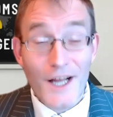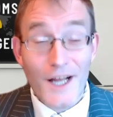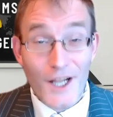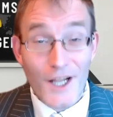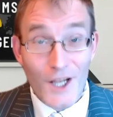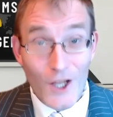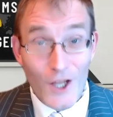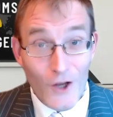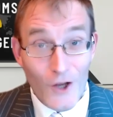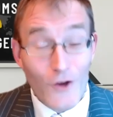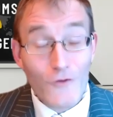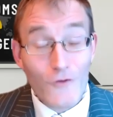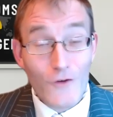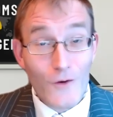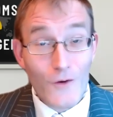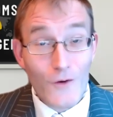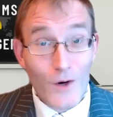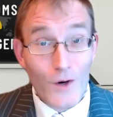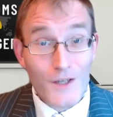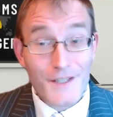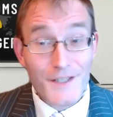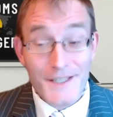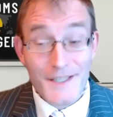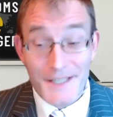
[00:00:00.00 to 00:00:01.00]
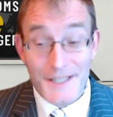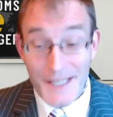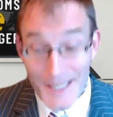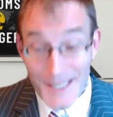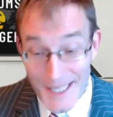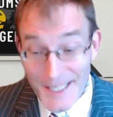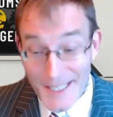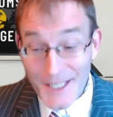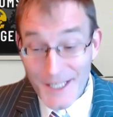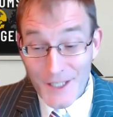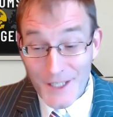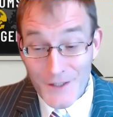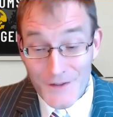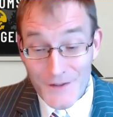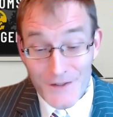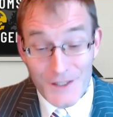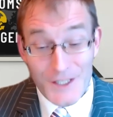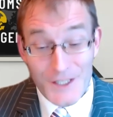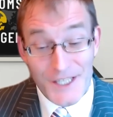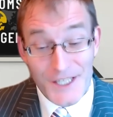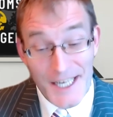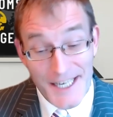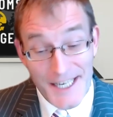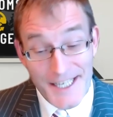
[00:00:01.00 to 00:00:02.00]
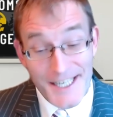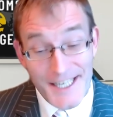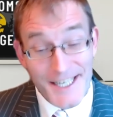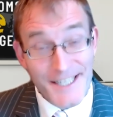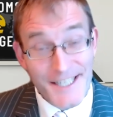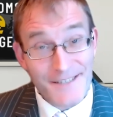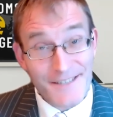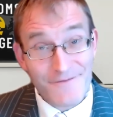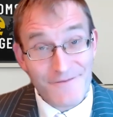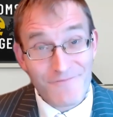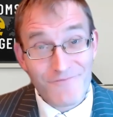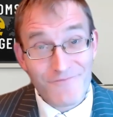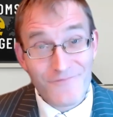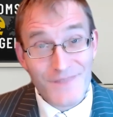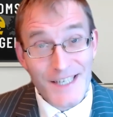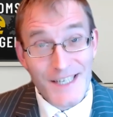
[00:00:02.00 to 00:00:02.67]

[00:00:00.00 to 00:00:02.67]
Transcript: Hello, everyone, and thank you for checking in.